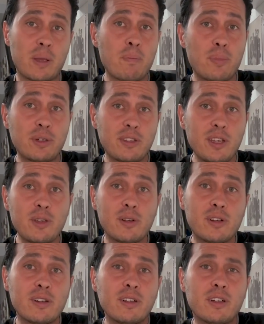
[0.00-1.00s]
in
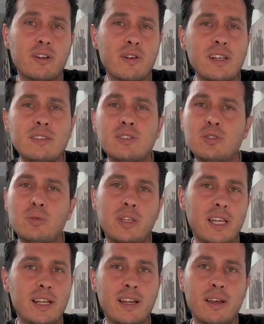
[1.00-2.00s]
particular grilled
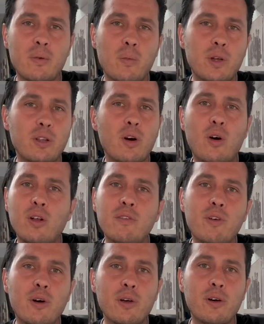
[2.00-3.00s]
zucchini with
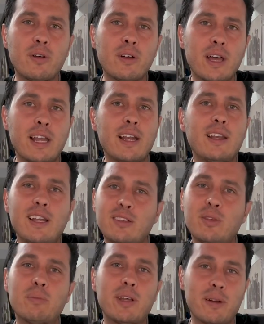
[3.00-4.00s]
olive oil and a
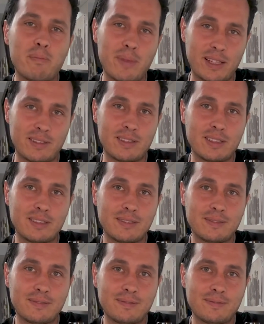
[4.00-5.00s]
little bit of mint.
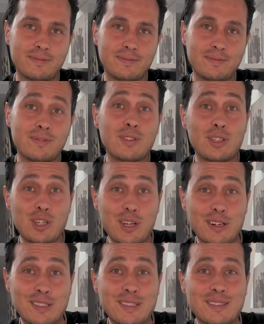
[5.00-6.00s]

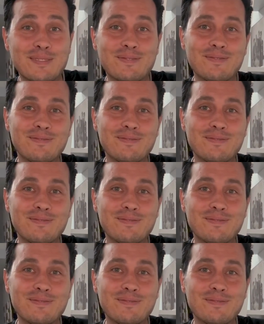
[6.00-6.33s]
Cheers!